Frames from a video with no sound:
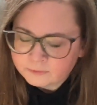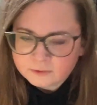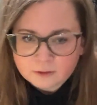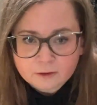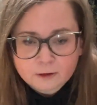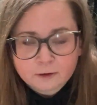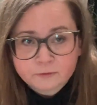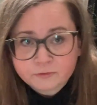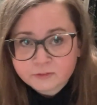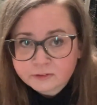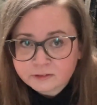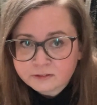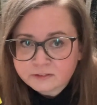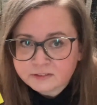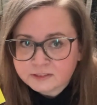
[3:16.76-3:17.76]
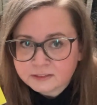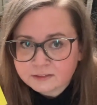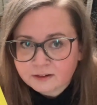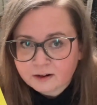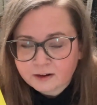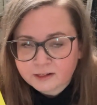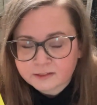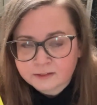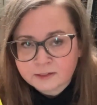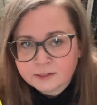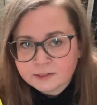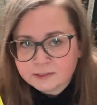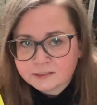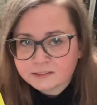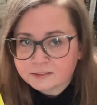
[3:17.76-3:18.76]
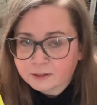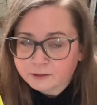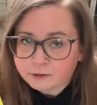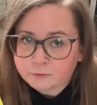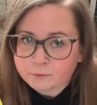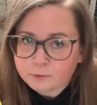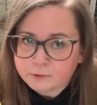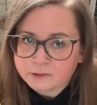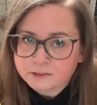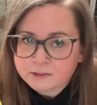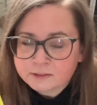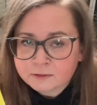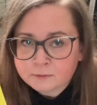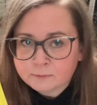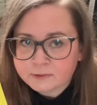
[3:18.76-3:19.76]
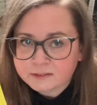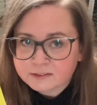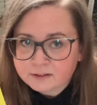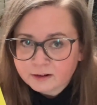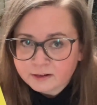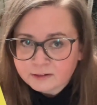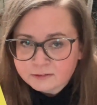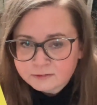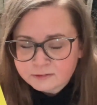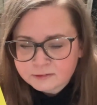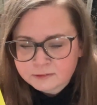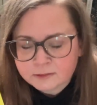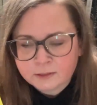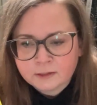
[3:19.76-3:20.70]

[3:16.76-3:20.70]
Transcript: after she died, it's like her voice was silenced.